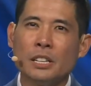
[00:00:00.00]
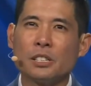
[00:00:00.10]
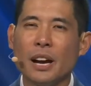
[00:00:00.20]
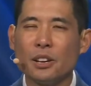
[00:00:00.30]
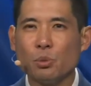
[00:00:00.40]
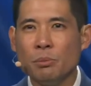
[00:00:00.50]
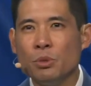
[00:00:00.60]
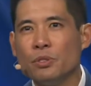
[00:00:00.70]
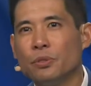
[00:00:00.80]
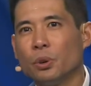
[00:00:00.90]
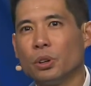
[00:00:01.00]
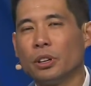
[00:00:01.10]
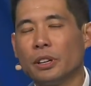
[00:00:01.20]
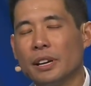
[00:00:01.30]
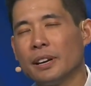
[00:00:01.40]
So, as we move
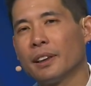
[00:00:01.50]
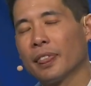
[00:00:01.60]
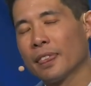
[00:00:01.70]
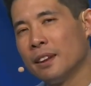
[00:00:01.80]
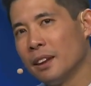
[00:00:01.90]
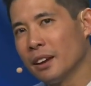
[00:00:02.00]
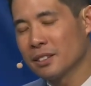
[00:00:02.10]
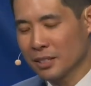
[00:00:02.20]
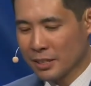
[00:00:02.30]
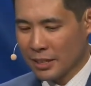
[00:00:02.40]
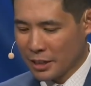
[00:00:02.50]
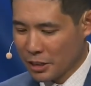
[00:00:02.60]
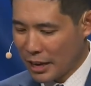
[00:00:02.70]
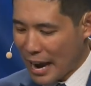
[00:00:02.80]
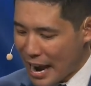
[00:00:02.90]
forward, the next,
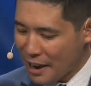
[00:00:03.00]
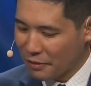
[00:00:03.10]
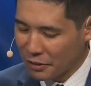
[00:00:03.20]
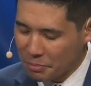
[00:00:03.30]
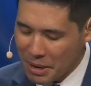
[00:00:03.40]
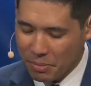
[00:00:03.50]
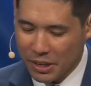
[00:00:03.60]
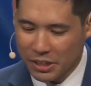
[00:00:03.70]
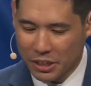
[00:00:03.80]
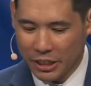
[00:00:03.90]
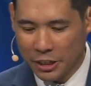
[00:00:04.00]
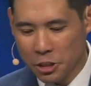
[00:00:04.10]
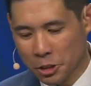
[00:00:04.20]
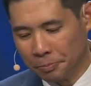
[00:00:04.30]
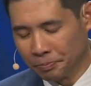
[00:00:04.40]
actually, half of my
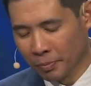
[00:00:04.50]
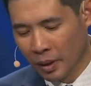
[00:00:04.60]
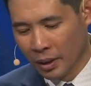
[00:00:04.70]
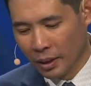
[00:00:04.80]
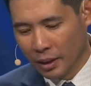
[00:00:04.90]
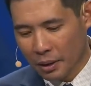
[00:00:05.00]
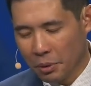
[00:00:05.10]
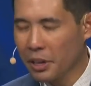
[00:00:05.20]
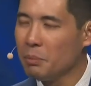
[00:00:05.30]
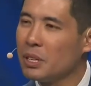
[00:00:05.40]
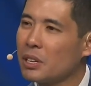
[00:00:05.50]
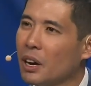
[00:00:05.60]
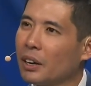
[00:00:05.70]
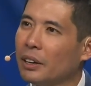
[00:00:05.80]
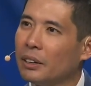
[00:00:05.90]
presentation, I'm going to be
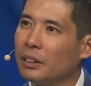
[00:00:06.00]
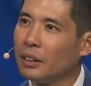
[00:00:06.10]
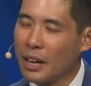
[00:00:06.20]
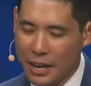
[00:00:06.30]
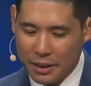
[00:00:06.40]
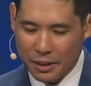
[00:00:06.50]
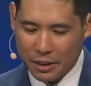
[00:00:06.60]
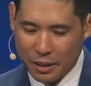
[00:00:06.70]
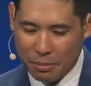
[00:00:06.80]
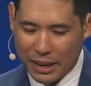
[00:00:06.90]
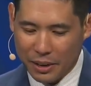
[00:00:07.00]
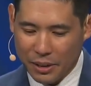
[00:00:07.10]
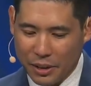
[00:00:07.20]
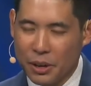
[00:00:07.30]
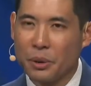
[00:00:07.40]
talking a lot
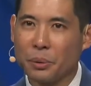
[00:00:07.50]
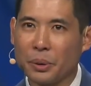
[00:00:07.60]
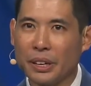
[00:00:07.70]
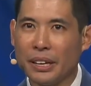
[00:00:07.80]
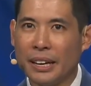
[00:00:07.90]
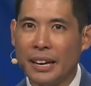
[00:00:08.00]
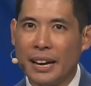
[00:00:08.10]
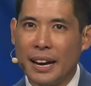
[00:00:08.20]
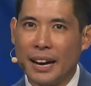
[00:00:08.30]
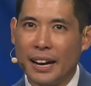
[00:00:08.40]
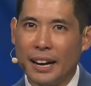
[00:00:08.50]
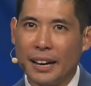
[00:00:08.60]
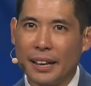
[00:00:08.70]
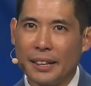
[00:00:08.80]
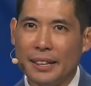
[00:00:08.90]
about really
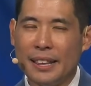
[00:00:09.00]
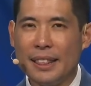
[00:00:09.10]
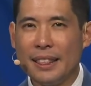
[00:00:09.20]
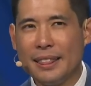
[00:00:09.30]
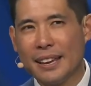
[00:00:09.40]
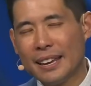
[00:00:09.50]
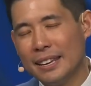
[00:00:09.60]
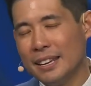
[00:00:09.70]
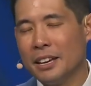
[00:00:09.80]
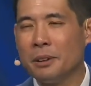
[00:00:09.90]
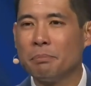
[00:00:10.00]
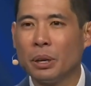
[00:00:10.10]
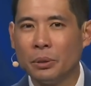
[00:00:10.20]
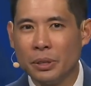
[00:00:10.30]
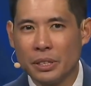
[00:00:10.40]
uh, the key
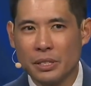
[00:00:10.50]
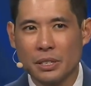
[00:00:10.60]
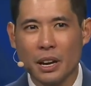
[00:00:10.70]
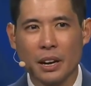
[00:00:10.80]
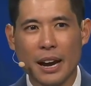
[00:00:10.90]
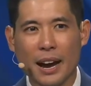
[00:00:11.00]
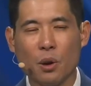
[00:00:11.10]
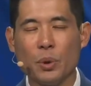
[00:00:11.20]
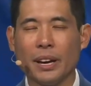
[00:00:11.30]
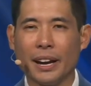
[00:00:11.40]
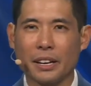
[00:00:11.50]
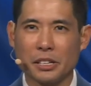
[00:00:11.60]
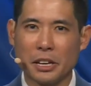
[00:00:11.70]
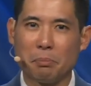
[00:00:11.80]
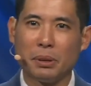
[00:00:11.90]
components on how we can
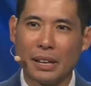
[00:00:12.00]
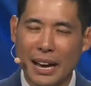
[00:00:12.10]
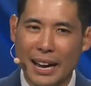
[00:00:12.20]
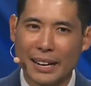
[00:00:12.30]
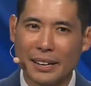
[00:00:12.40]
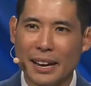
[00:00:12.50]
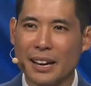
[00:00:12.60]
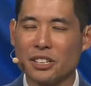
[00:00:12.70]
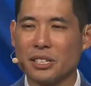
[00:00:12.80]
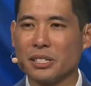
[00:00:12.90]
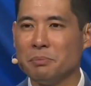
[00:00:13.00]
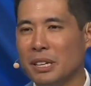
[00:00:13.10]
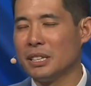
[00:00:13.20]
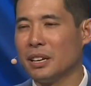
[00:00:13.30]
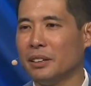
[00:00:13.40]
actually apply, not just
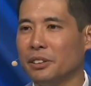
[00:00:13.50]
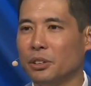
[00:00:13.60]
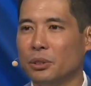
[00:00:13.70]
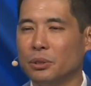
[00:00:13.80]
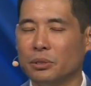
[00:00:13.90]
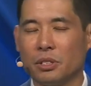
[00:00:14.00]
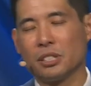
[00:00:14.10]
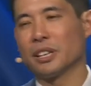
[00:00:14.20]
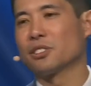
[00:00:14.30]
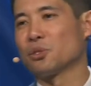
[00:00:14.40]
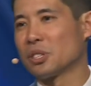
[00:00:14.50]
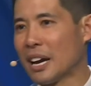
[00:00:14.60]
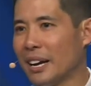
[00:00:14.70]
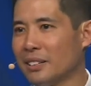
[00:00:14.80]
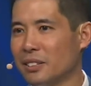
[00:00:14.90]
telling you, just
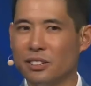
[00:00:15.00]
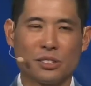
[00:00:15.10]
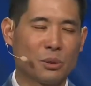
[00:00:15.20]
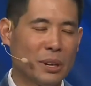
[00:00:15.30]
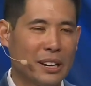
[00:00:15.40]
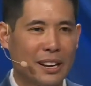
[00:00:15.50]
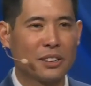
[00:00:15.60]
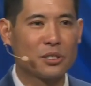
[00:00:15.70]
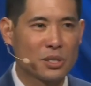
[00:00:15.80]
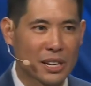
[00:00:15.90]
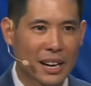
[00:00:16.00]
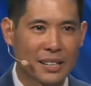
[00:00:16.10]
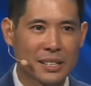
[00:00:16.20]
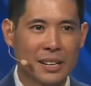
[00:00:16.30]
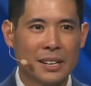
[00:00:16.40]
exercise, these are the way to
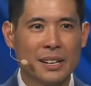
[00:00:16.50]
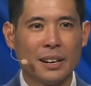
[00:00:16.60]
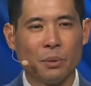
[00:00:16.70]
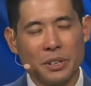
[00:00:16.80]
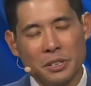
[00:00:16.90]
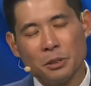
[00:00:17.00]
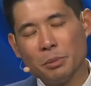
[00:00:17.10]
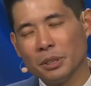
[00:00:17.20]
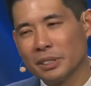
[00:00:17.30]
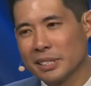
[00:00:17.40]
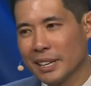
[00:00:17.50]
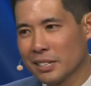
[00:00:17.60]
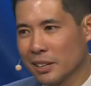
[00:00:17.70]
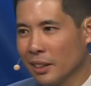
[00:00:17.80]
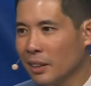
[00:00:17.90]
exercise. I want you to be able to
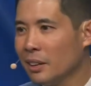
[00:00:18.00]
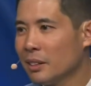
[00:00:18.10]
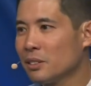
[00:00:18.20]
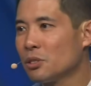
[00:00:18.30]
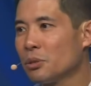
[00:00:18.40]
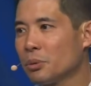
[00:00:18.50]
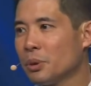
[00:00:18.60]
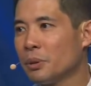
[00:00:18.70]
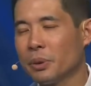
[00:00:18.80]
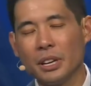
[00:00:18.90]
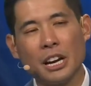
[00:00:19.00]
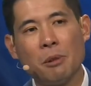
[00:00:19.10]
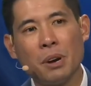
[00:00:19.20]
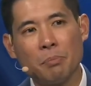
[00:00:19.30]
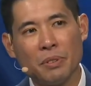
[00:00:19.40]
actually think this through and really
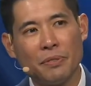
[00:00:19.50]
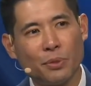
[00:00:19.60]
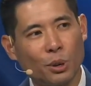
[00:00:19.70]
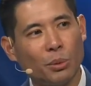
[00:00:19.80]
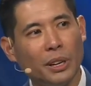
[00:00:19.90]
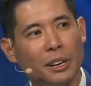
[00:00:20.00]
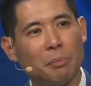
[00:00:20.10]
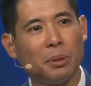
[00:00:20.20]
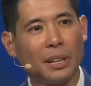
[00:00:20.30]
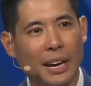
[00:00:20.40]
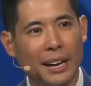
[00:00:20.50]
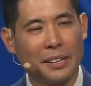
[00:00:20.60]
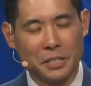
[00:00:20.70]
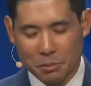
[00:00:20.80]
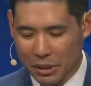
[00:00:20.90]
come up and formulate a
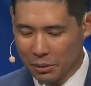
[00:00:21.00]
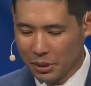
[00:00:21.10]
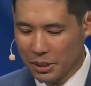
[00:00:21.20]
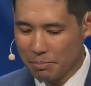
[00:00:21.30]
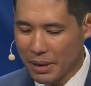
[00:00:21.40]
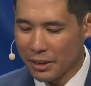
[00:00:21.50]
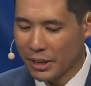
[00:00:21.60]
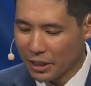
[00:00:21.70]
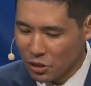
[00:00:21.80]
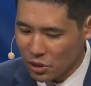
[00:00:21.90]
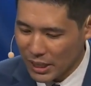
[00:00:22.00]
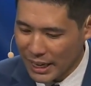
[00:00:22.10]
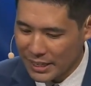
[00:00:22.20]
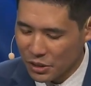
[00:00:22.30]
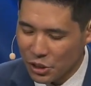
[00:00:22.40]
plan to be able to better
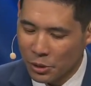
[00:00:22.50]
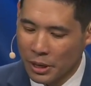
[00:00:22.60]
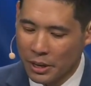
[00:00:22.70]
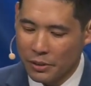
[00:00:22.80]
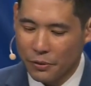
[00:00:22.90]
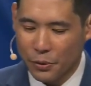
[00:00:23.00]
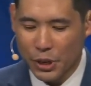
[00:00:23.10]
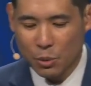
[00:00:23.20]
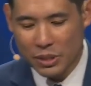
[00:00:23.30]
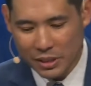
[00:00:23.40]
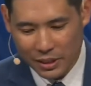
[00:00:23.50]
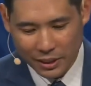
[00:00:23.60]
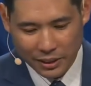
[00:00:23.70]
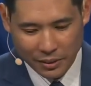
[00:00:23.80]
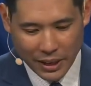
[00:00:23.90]
exercise. And so,
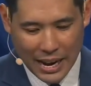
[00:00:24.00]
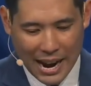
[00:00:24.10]
frequency, right?